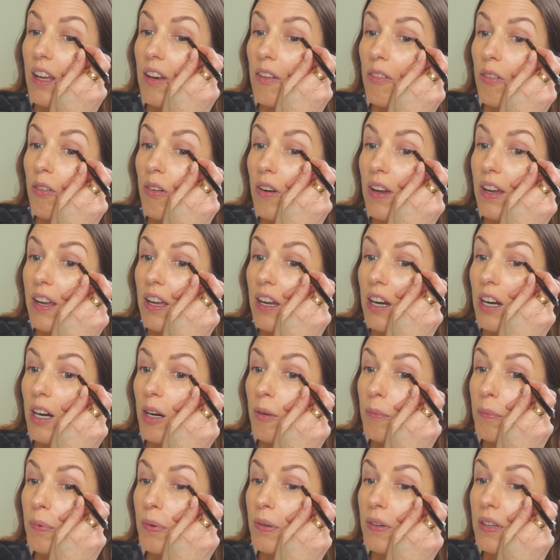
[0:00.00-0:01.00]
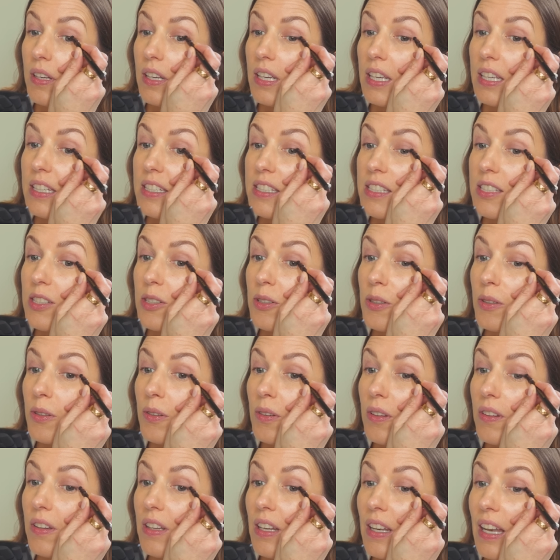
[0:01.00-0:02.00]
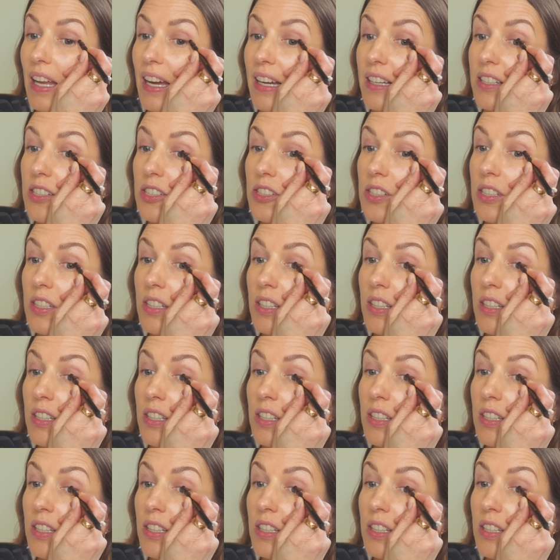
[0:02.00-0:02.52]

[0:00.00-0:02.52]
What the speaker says: and right up into the lash.